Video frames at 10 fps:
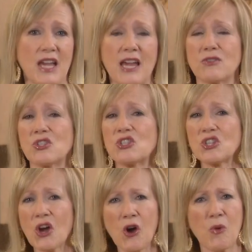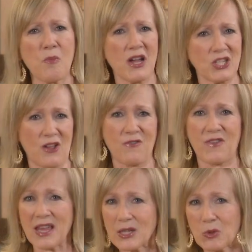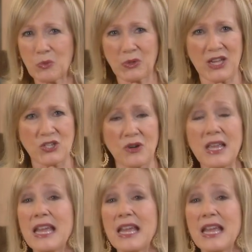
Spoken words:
out of so much available pleasure,